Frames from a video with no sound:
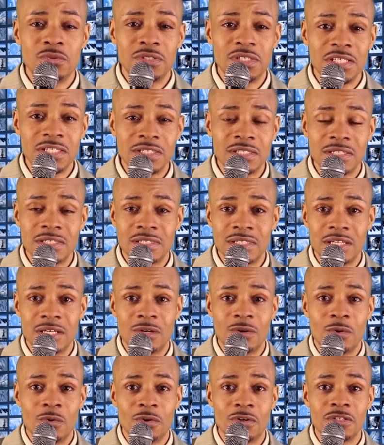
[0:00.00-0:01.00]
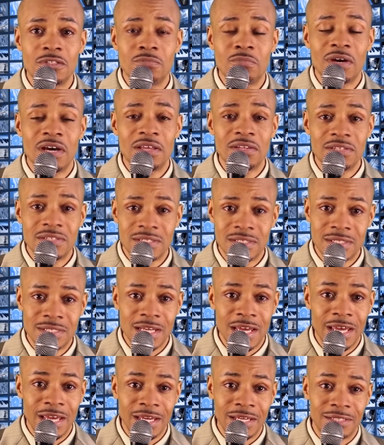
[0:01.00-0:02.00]
distancing orders by the
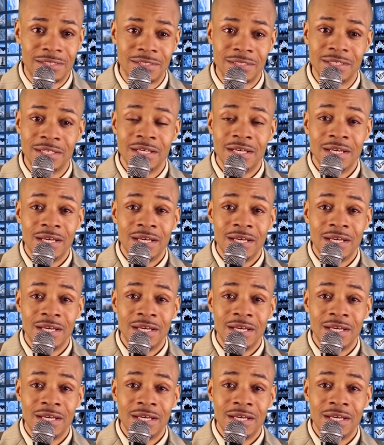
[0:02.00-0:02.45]
state.